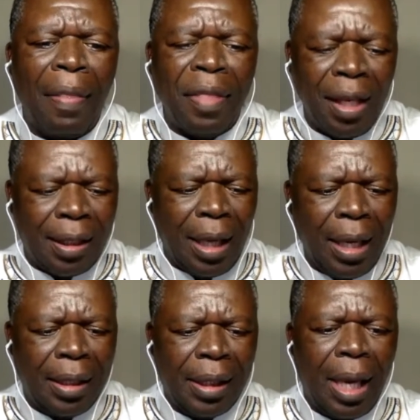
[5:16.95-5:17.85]
This
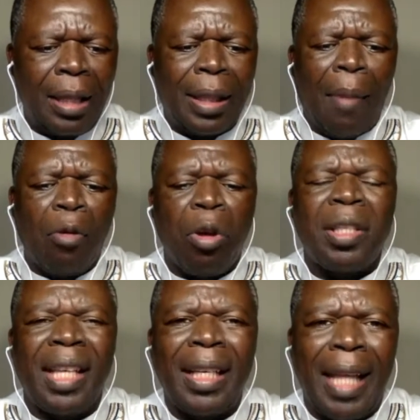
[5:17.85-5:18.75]
is some of
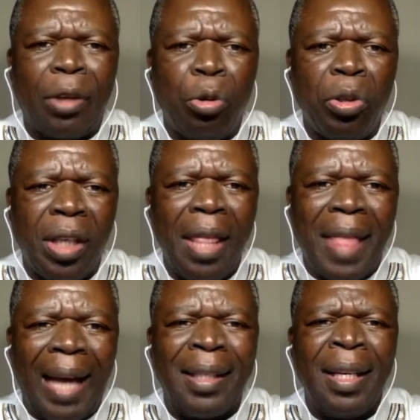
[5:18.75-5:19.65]
those things that you see,
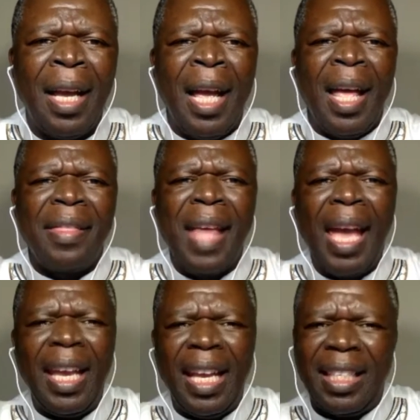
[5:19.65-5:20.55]
that
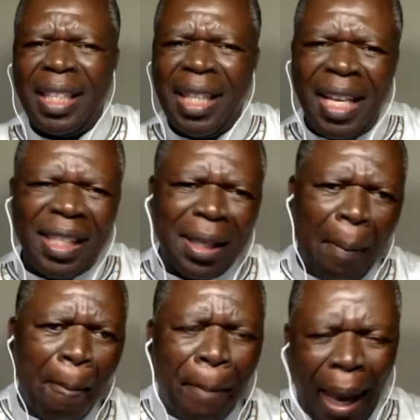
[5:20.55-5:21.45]
there is this
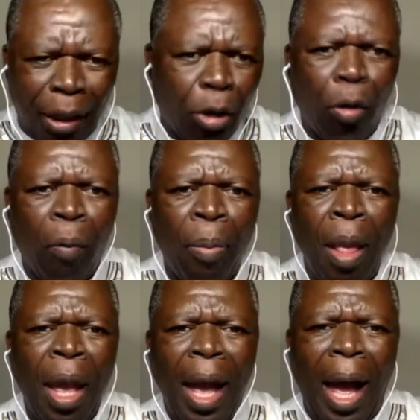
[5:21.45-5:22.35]
battle
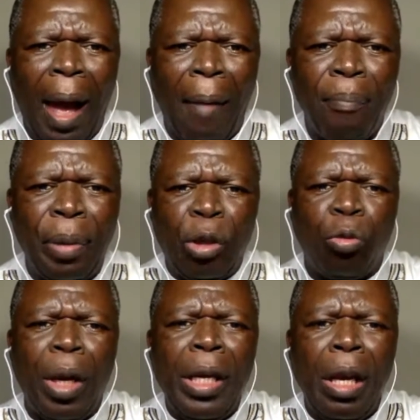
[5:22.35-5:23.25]

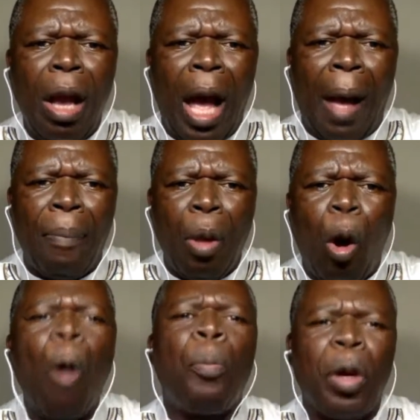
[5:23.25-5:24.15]
between
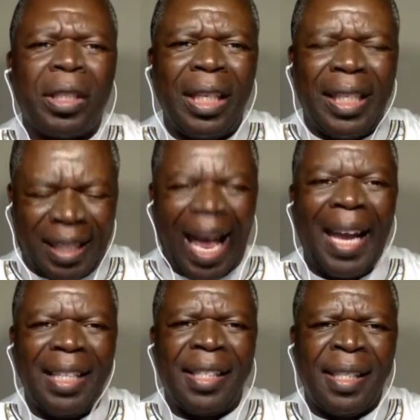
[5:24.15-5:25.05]
opposite
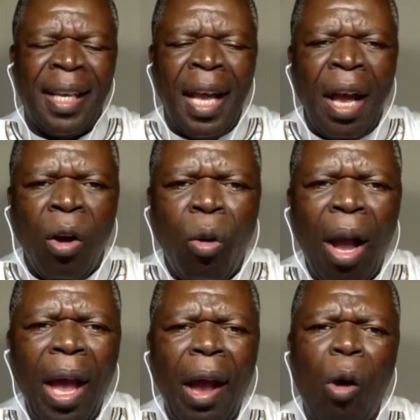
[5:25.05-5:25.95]
sides,
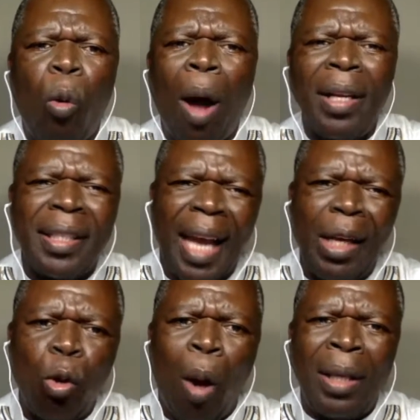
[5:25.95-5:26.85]
where one
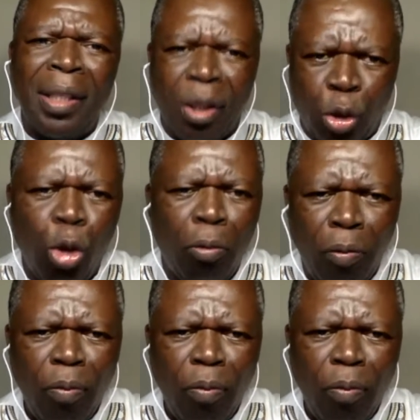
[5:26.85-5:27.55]
side wants to